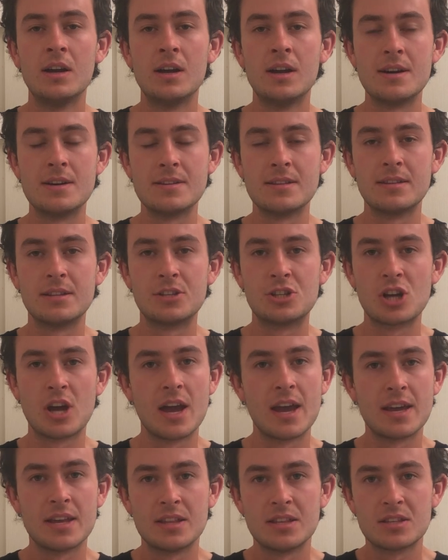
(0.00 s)
and the
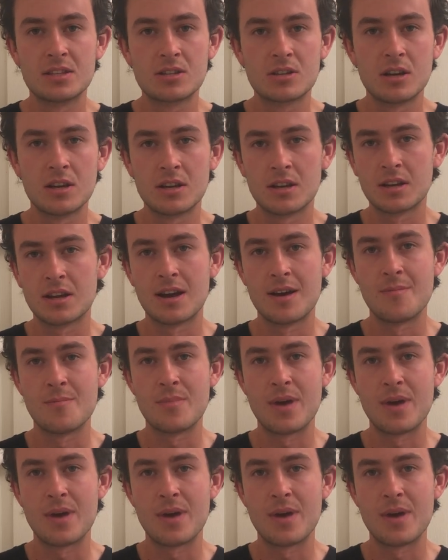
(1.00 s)
Giants couldn't come